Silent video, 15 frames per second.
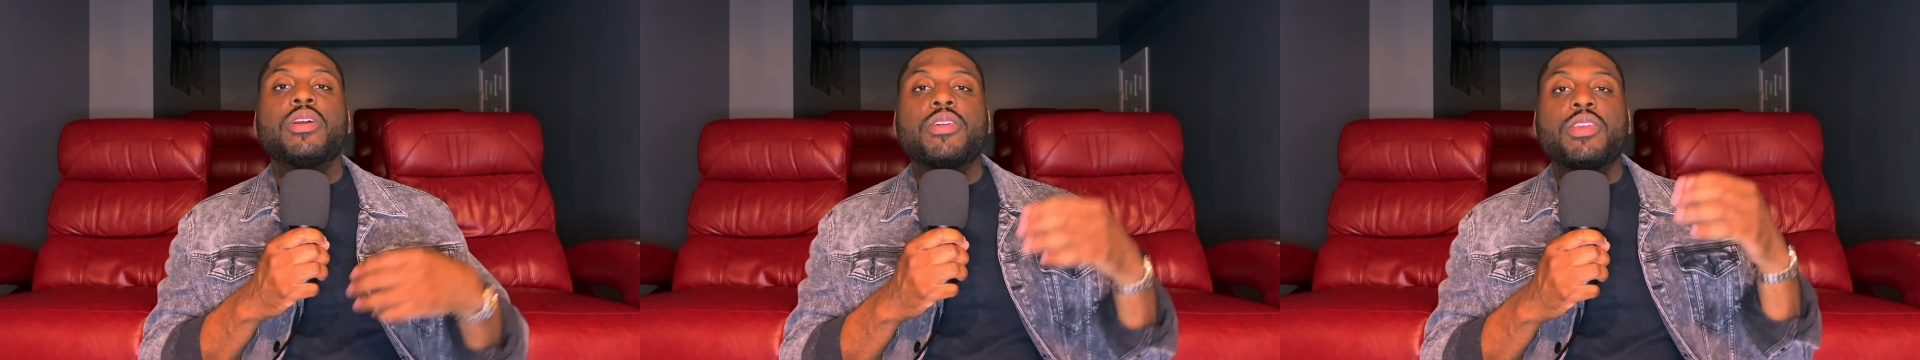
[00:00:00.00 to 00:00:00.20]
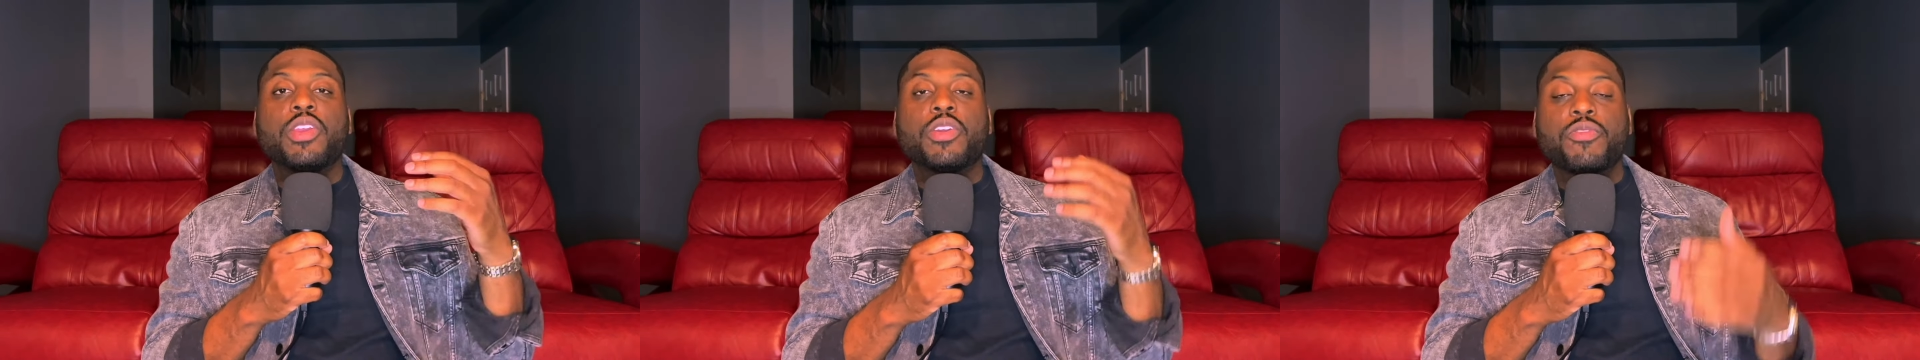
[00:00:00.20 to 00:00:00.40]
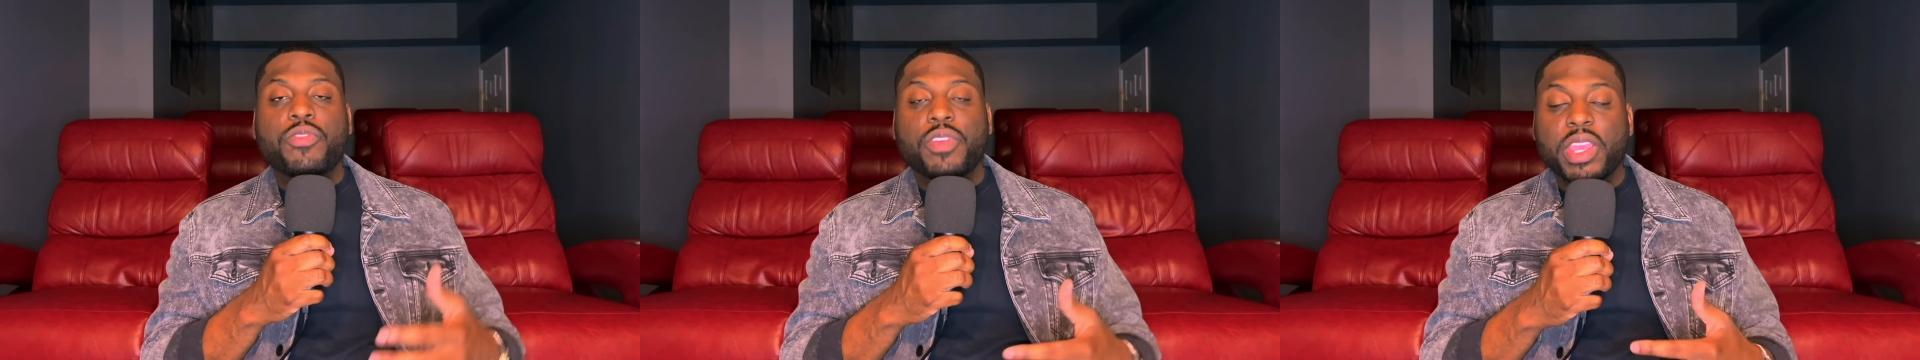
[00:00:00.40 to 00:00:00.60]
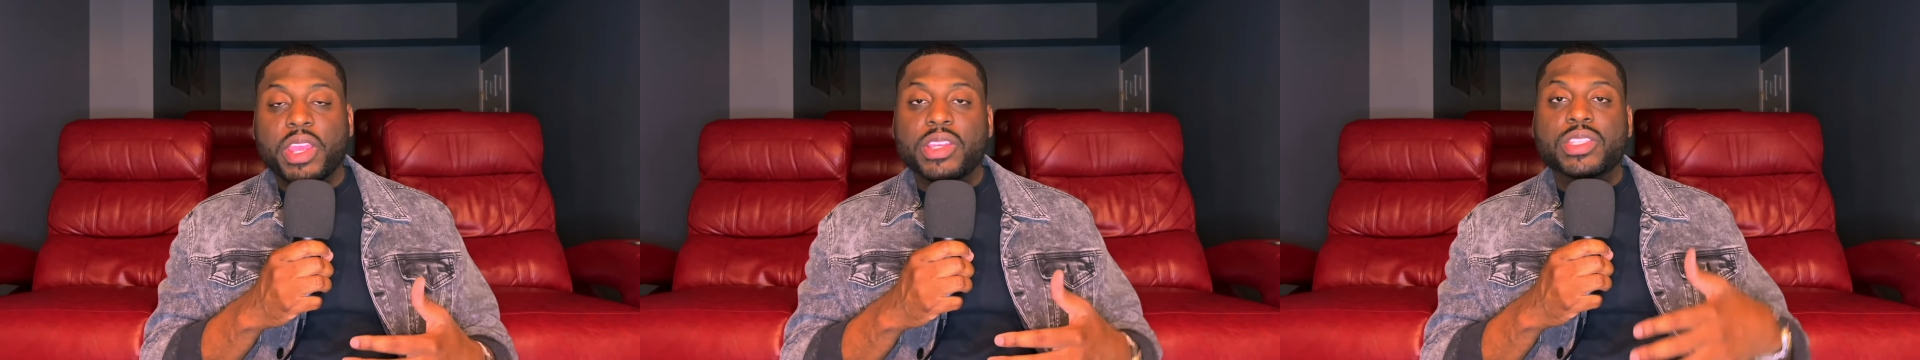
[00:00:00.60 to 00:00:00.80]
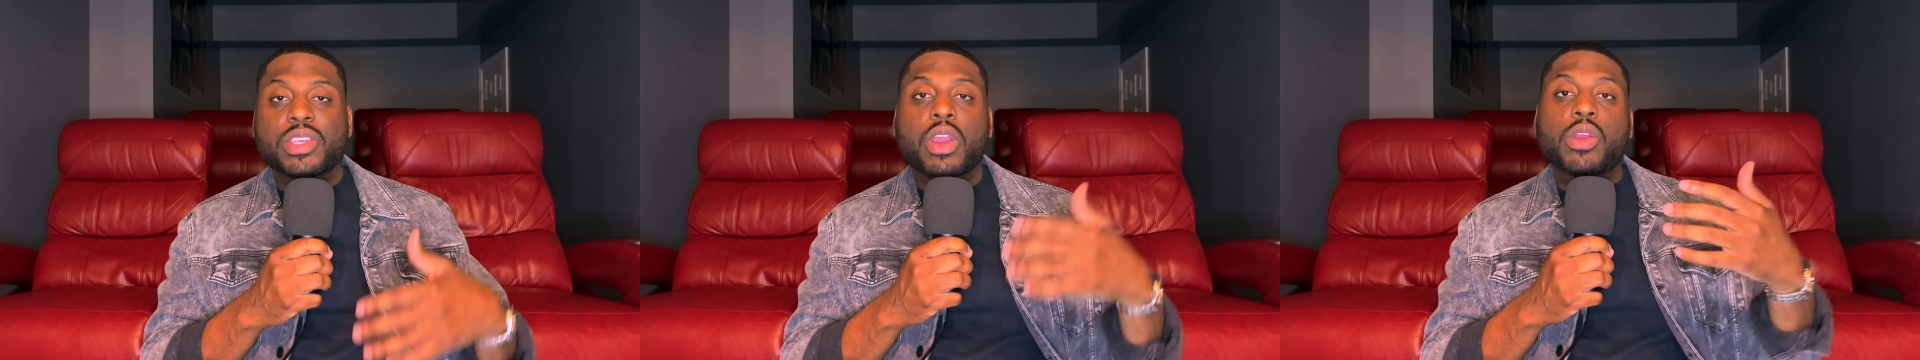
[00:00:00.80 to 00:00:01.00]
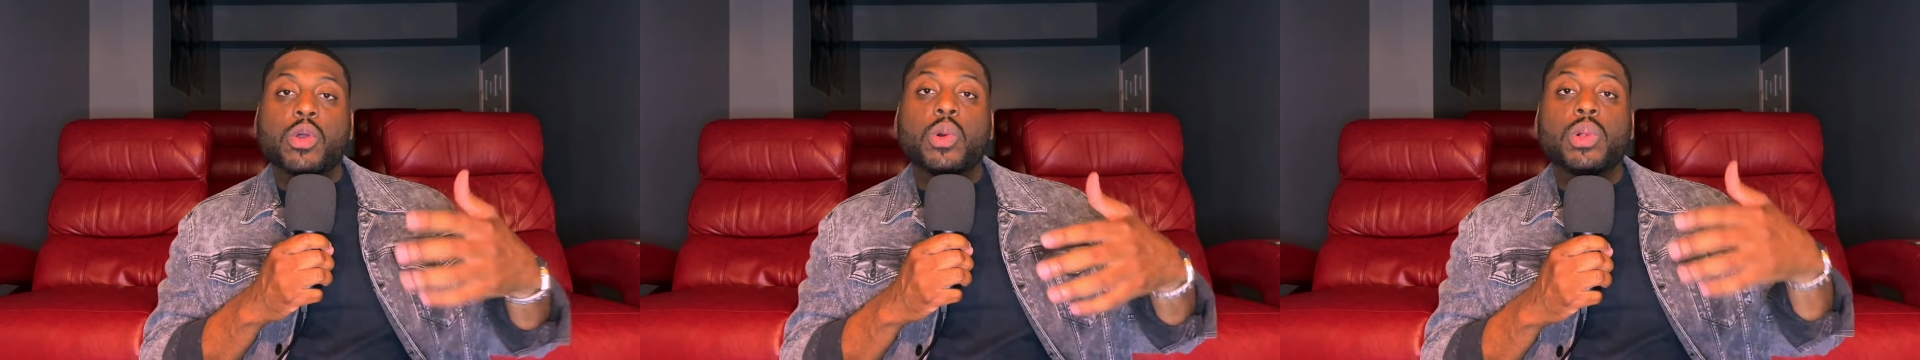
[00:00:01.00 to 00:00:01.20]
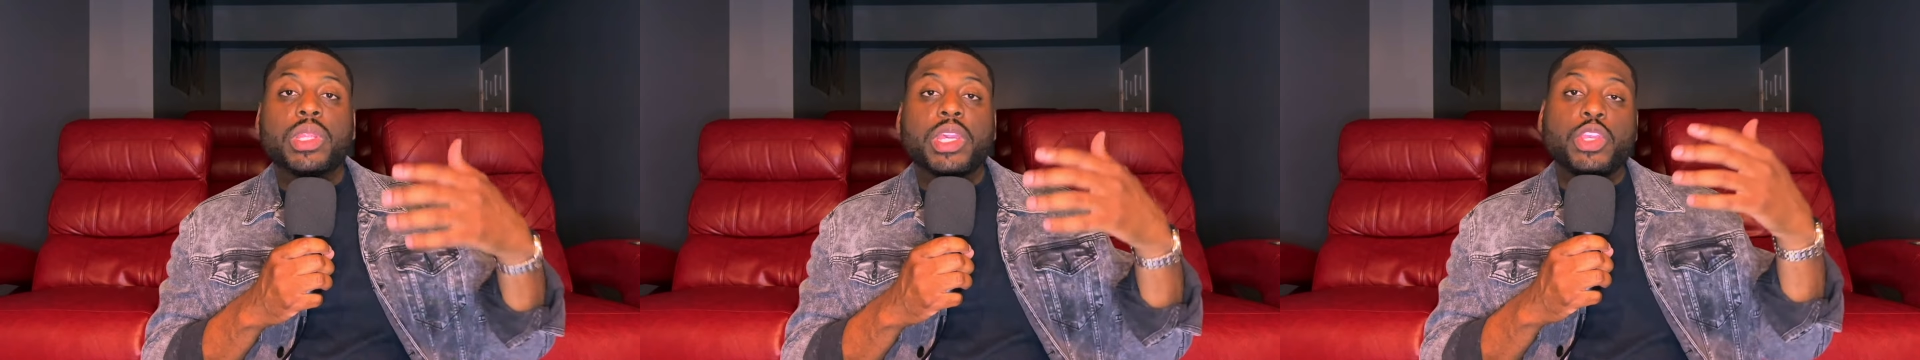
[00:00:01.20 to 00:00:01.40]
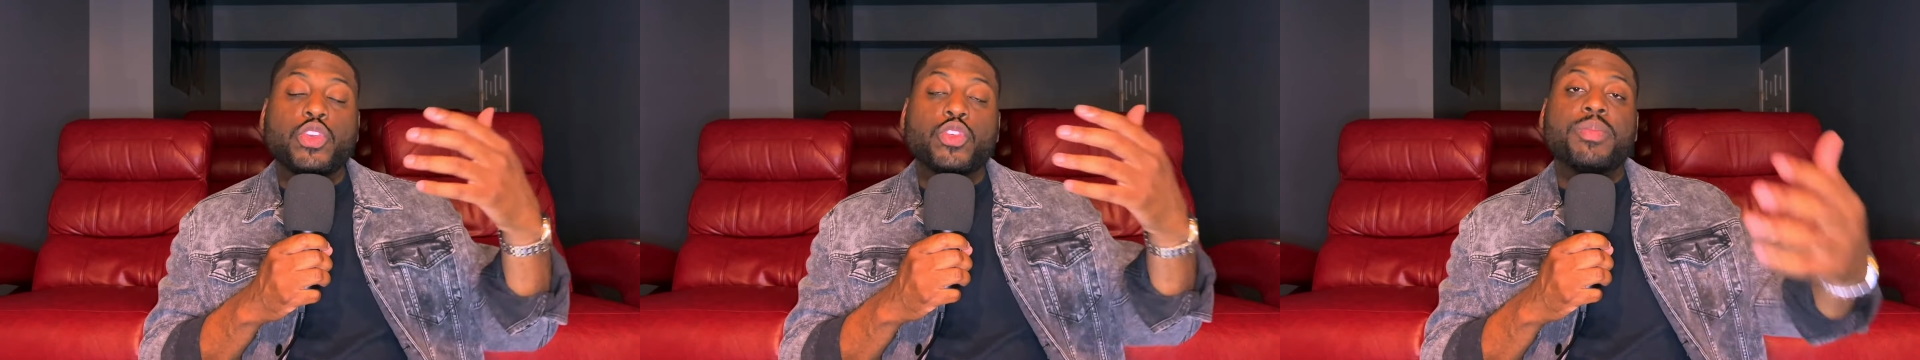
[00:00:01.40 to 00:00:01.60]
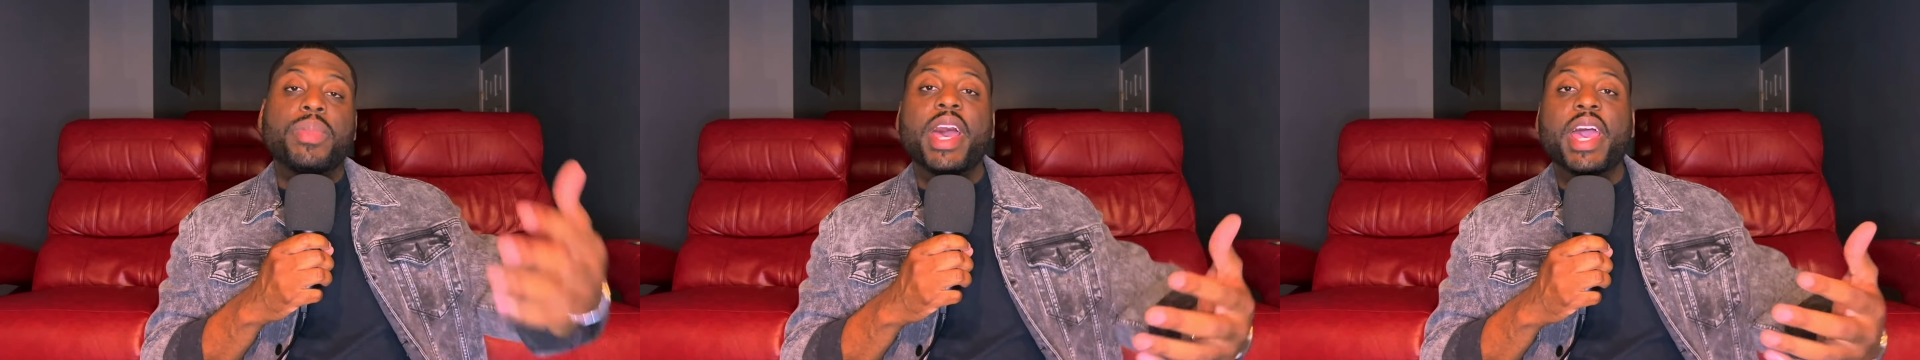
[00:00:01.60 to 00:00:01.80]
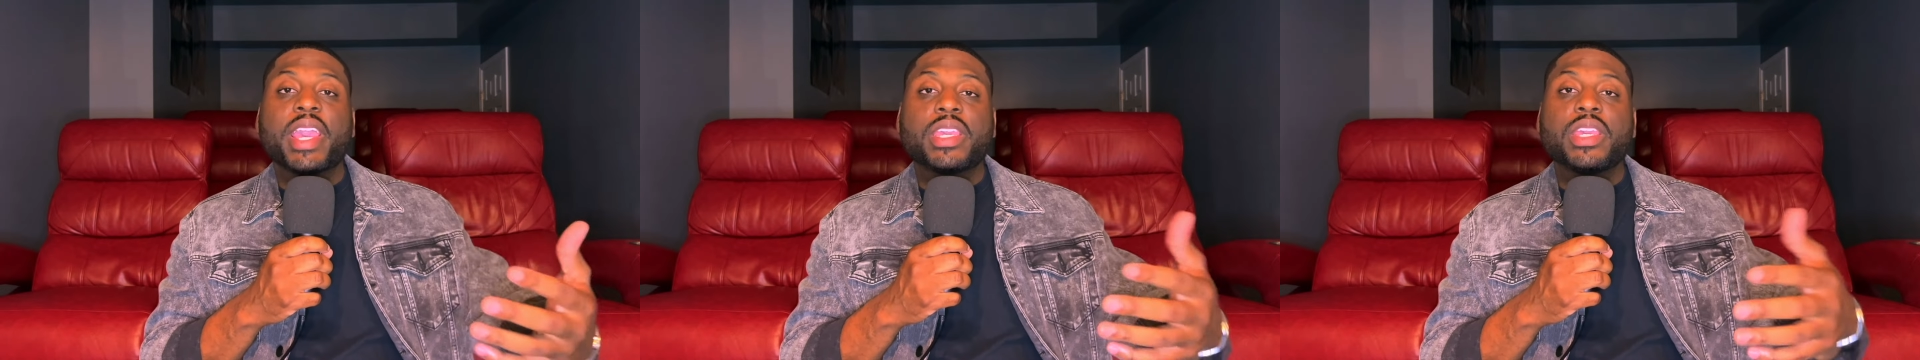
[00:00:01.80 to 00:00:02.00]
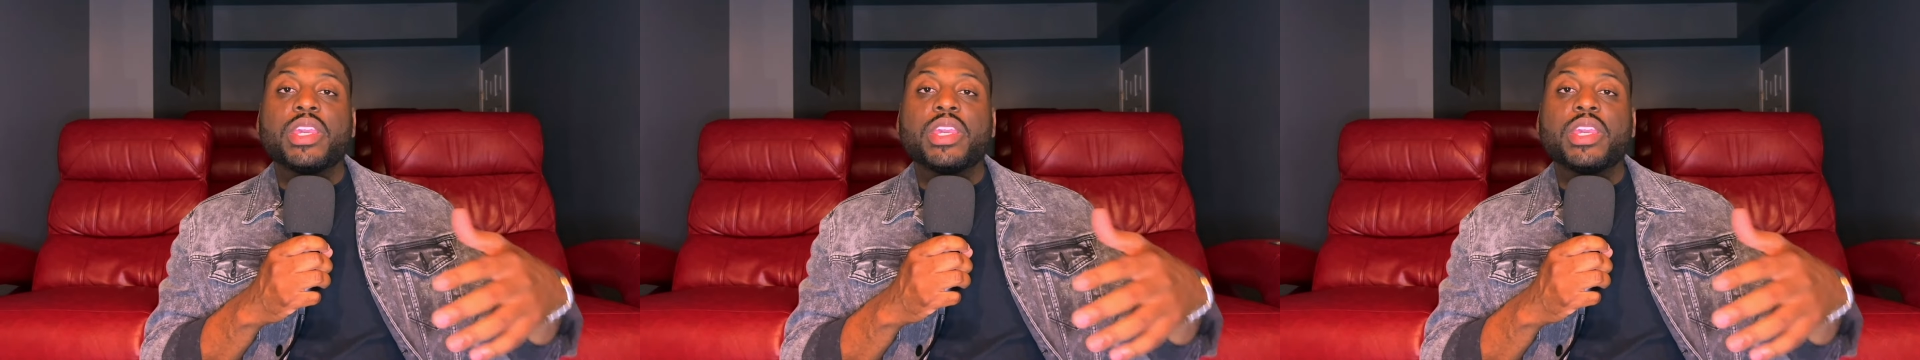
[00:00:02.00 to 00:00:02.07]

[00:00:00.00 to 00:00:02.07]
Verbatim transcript: your fears are holding you back.